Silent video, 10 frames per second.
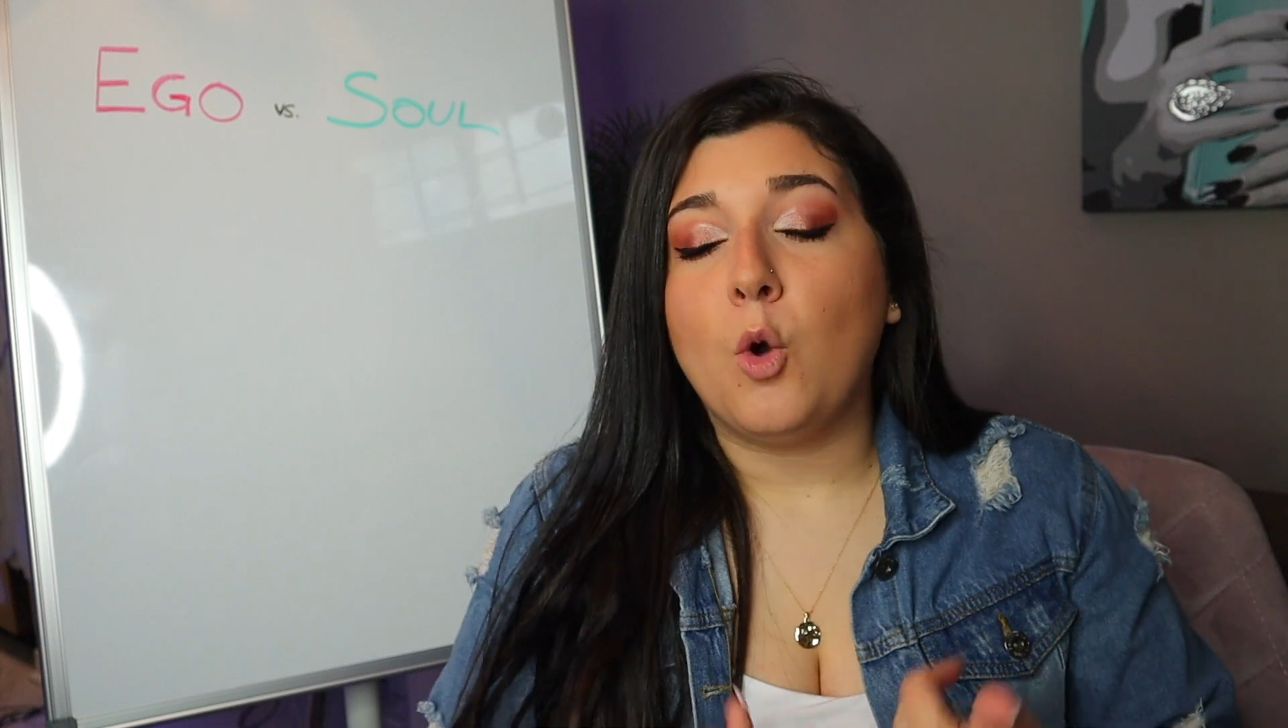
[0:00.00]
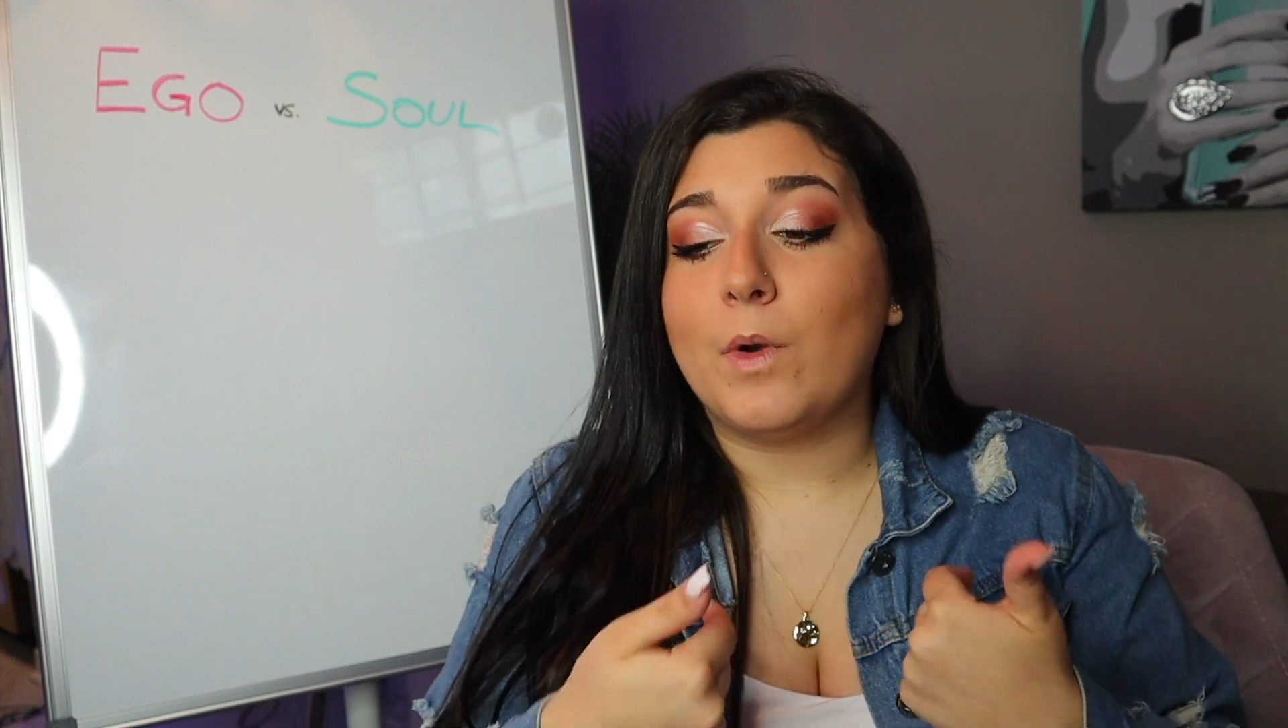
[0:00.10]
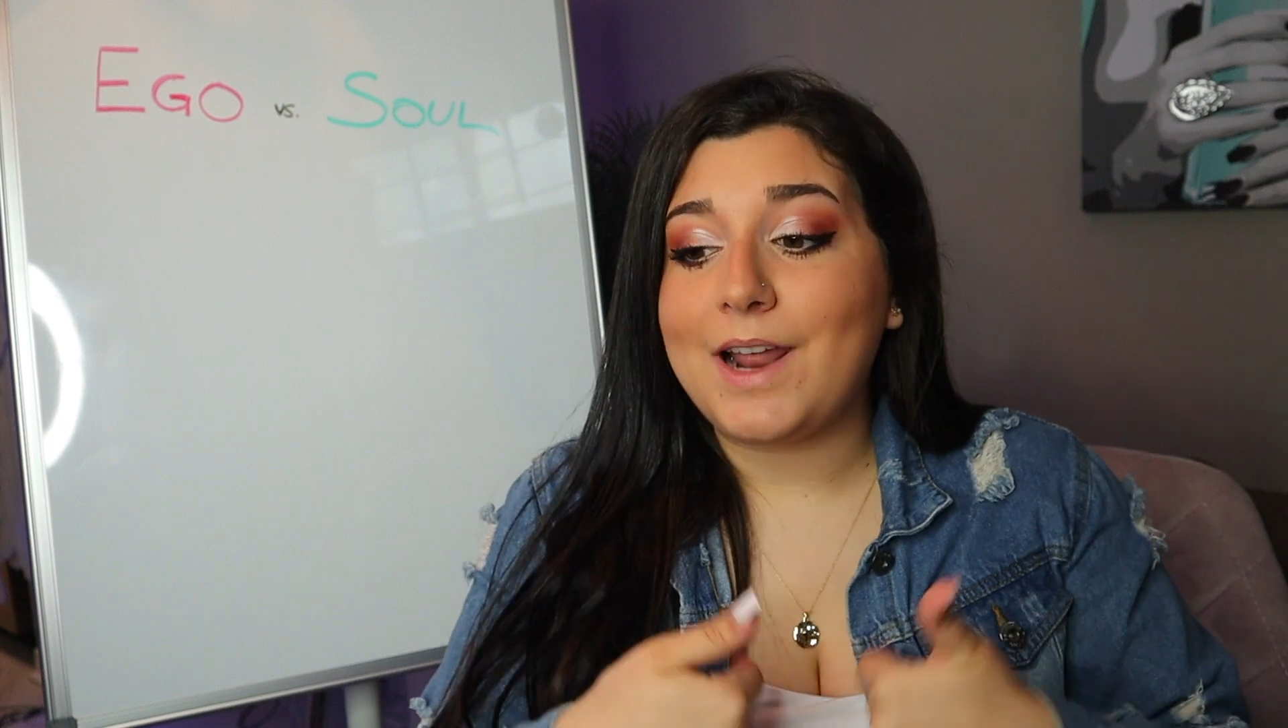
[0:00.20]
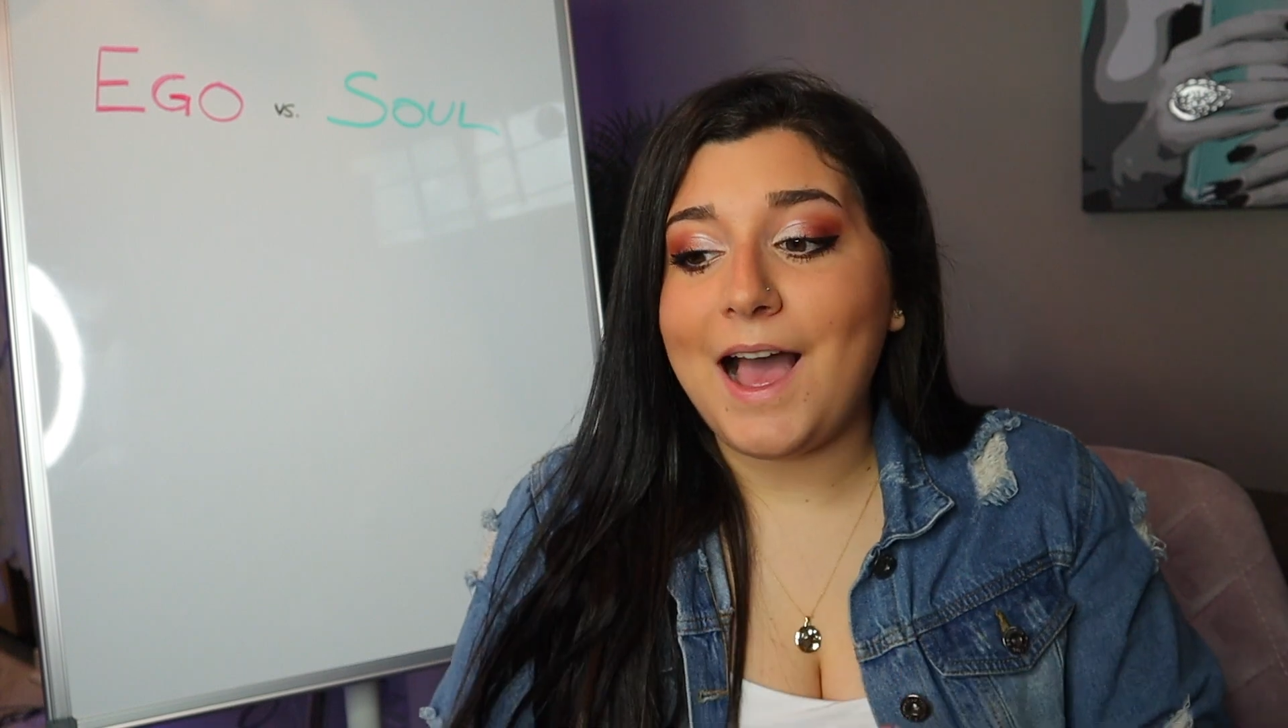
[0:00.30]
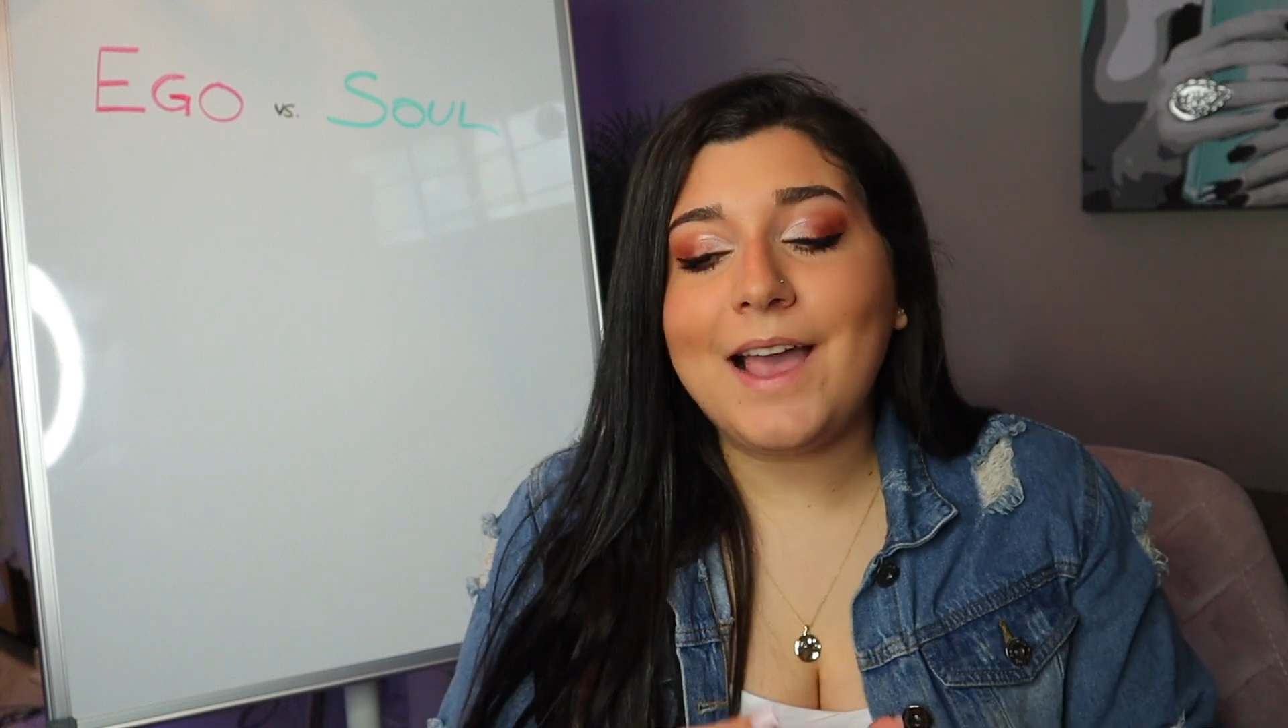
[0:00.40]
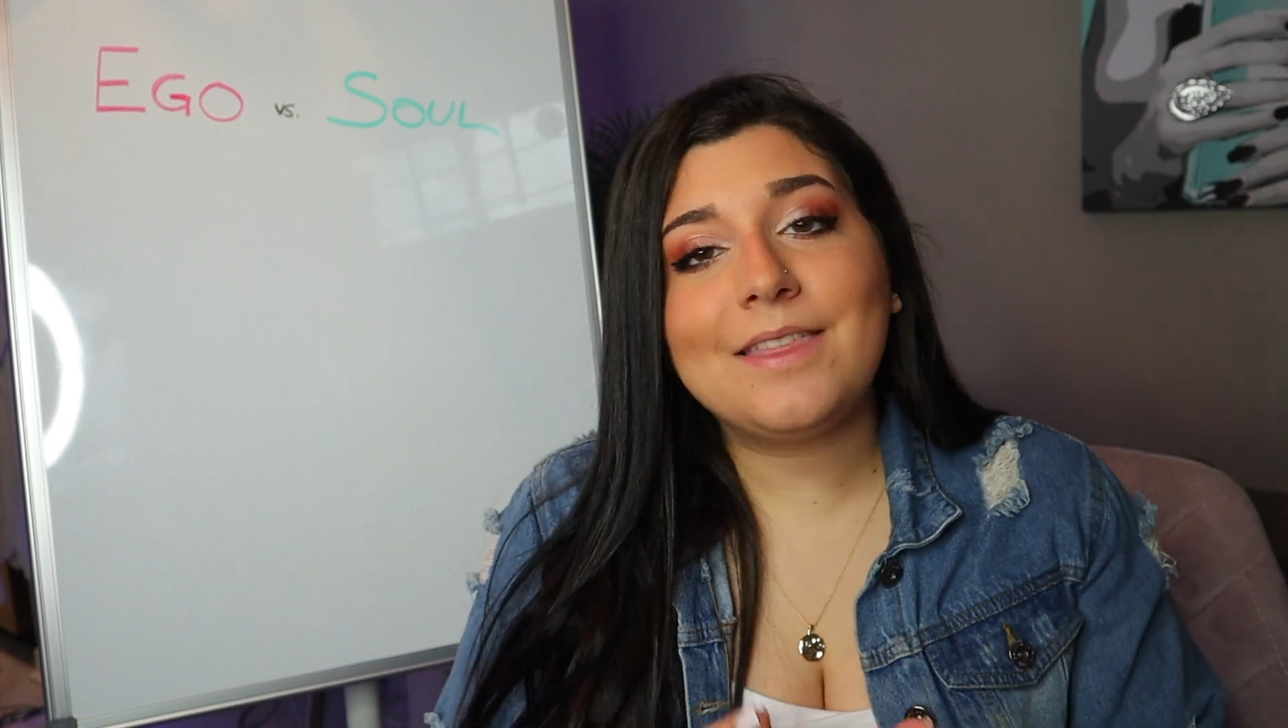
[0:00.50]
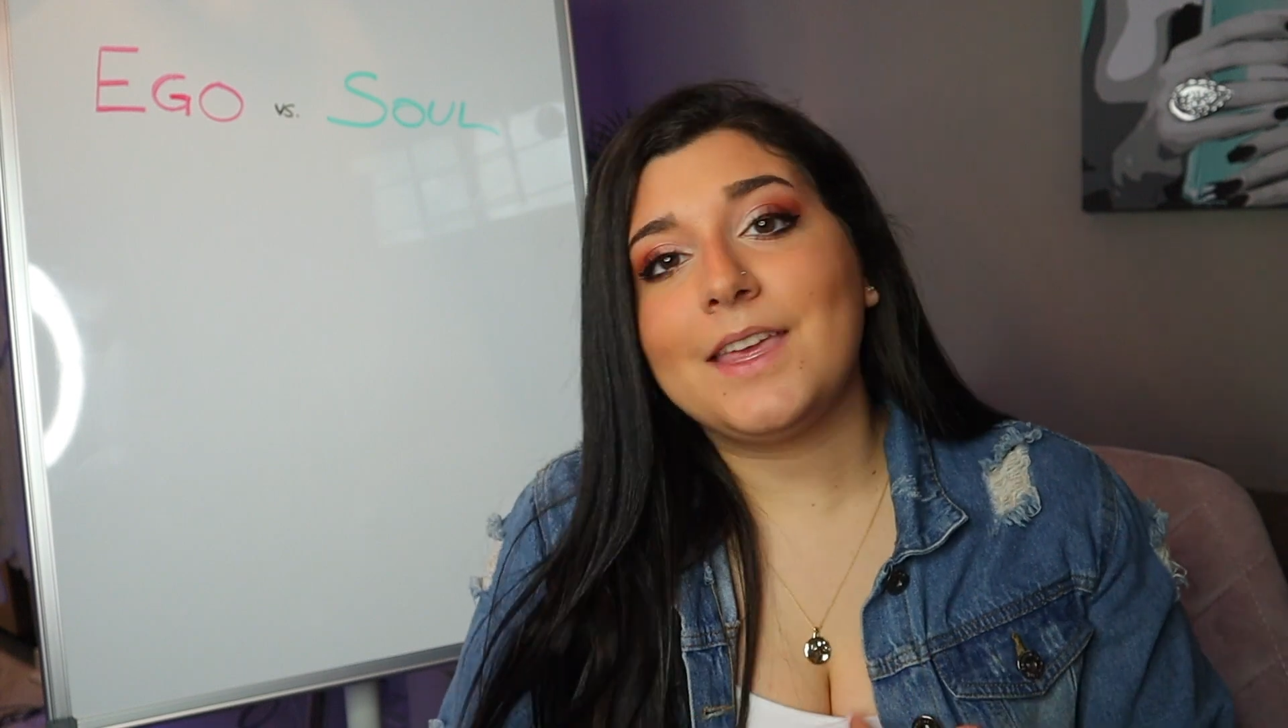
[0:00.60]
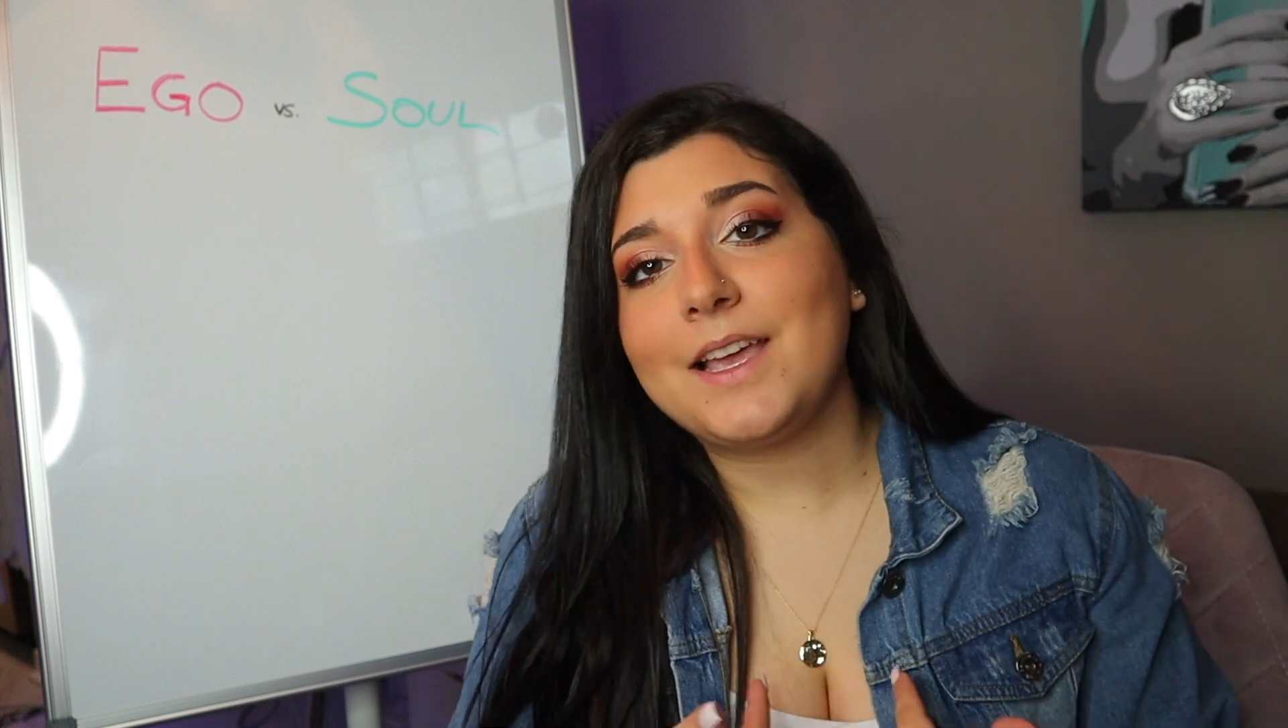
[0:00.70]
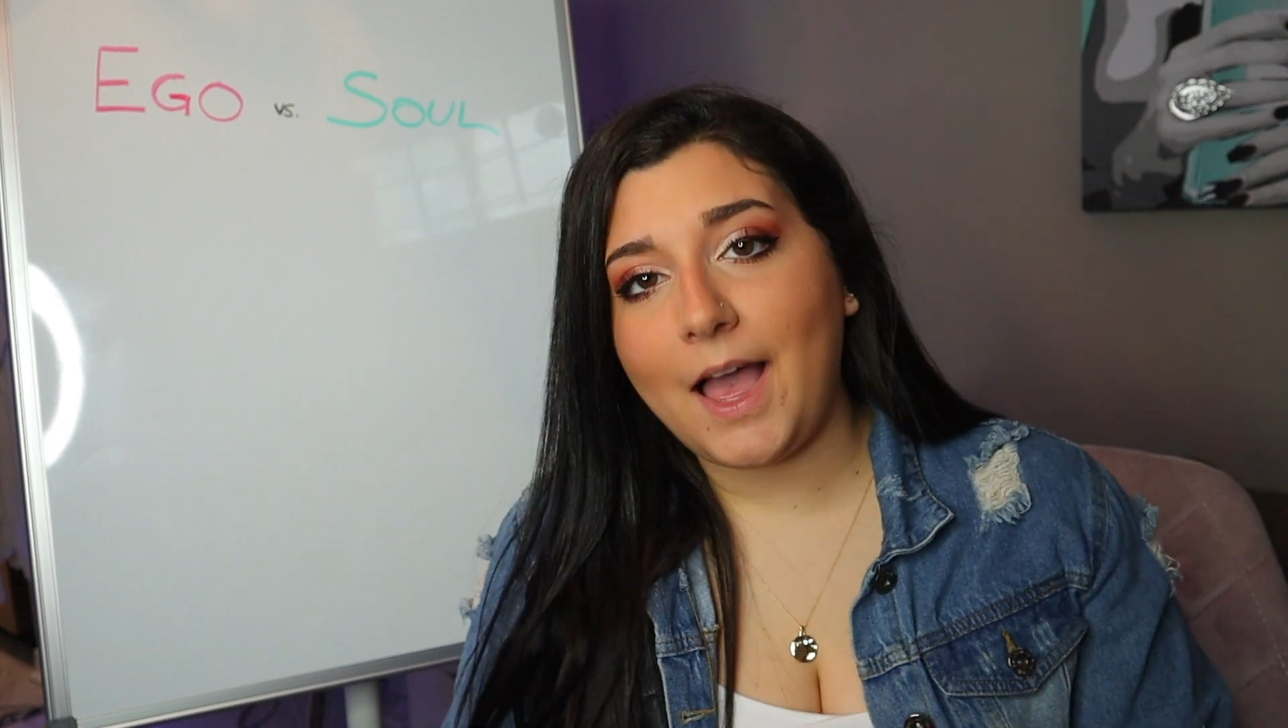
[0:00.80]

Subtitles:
what I think